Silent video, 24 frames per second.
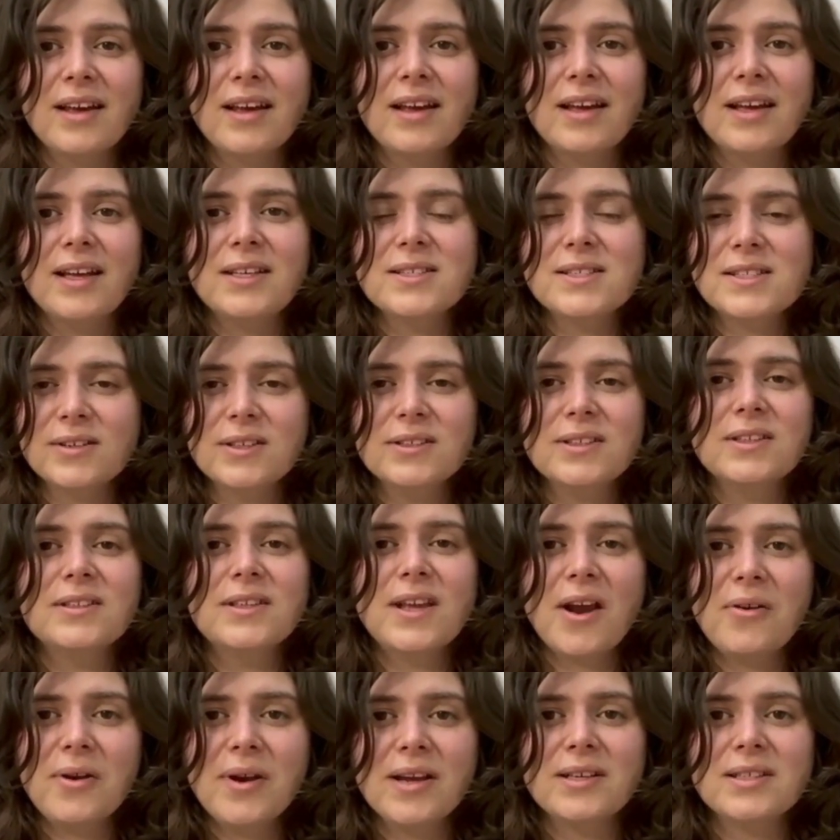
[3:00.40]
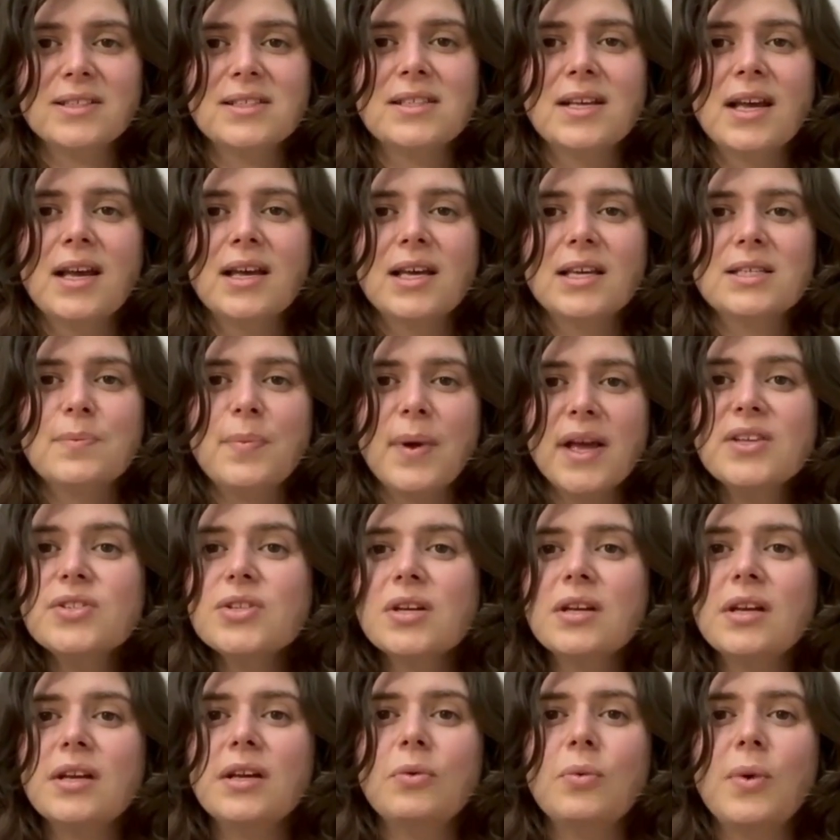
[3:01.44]
in certain areas,
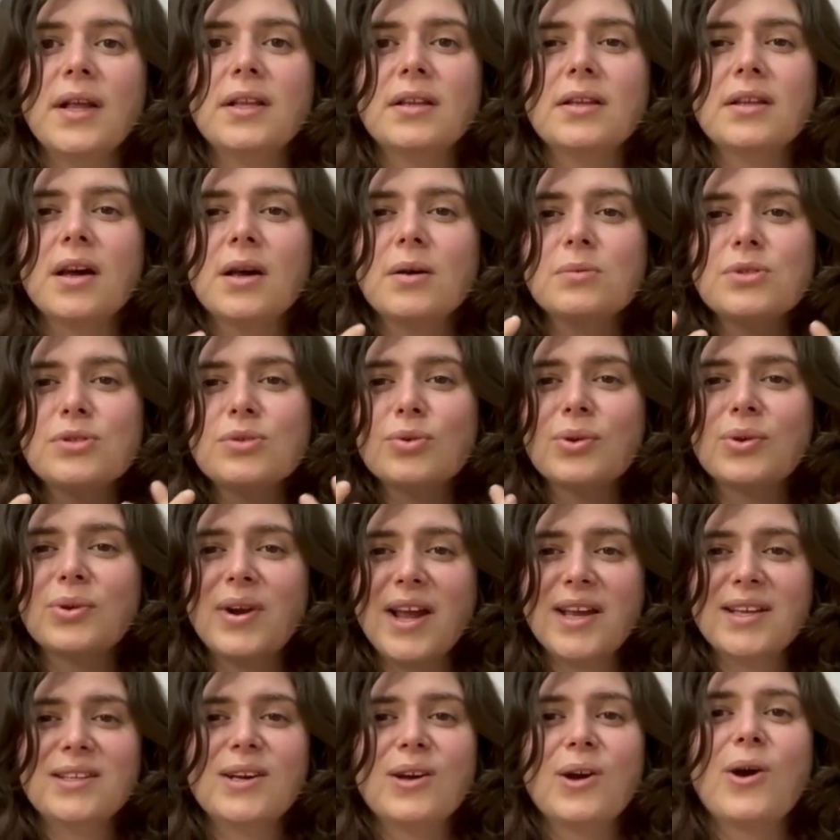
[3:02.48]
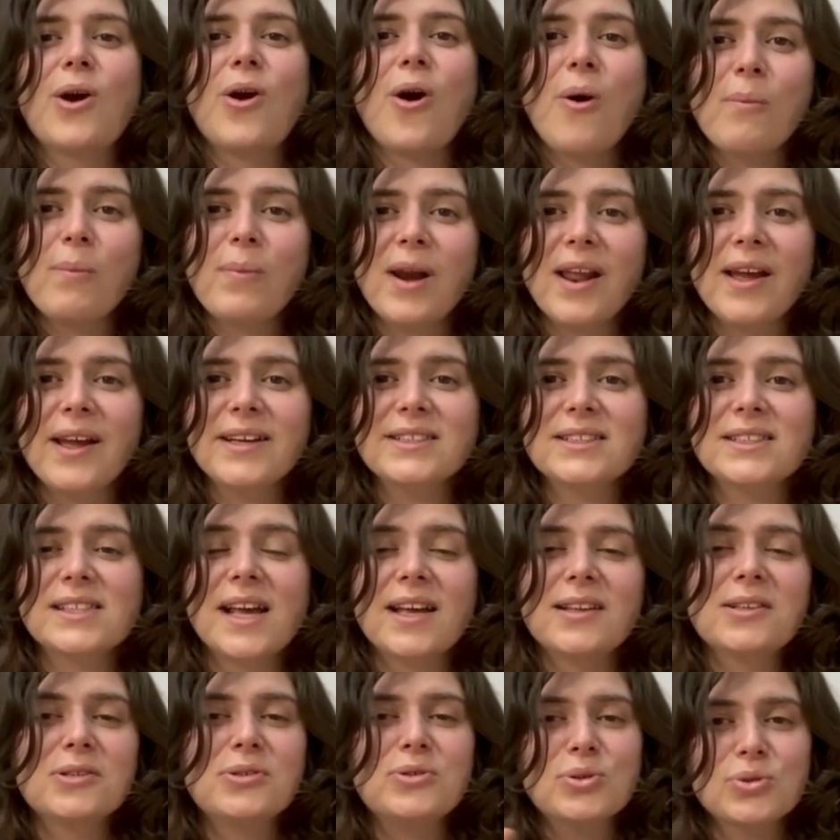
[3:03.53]
especially when it comes to creating complex
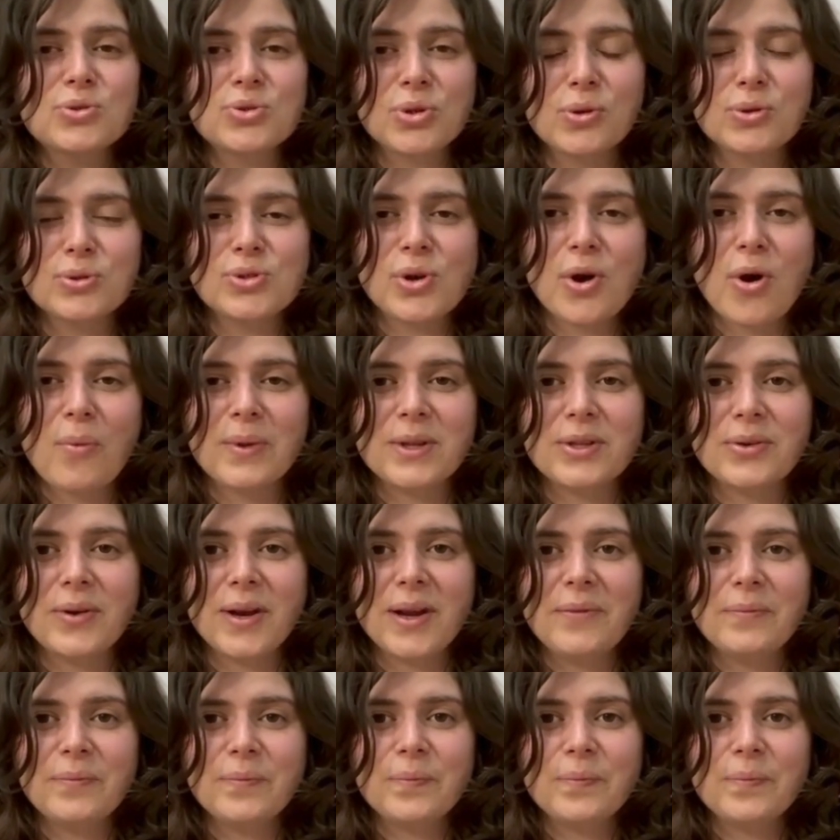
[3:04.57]
and unusual geometry.